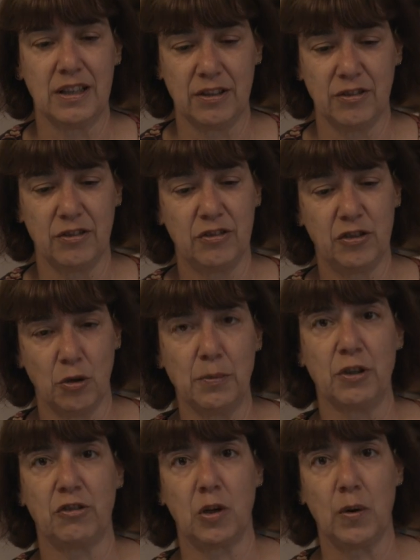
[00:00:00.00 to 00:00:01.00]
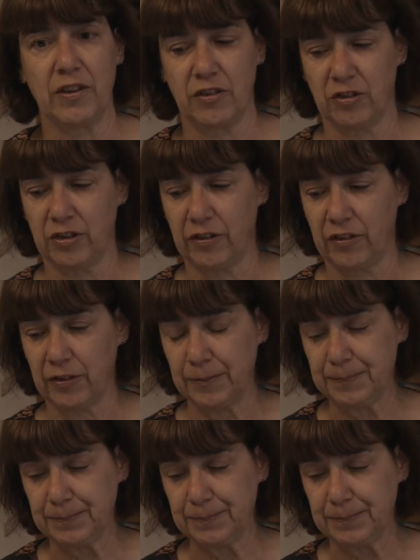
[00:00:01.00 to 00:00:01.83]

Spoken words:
and geometry questions.